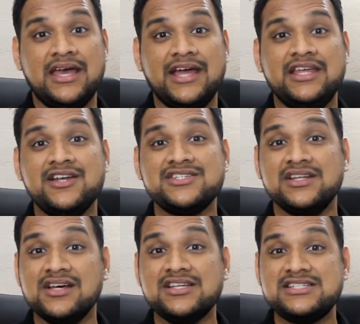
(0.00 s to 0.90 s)
And here's
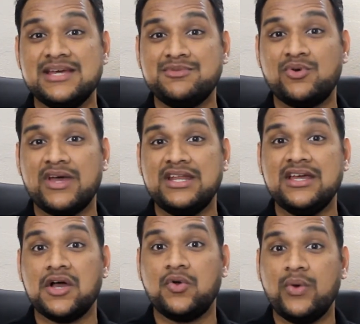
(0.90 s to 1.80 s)
another tip to
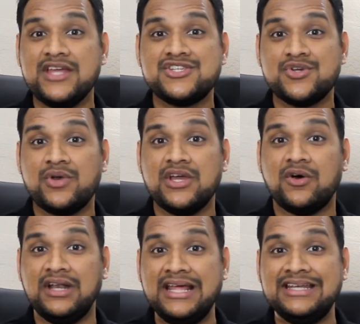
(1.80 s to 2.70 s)
writing a great story
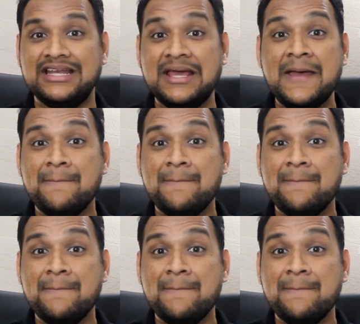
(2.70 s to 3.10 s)
on LinkedIn.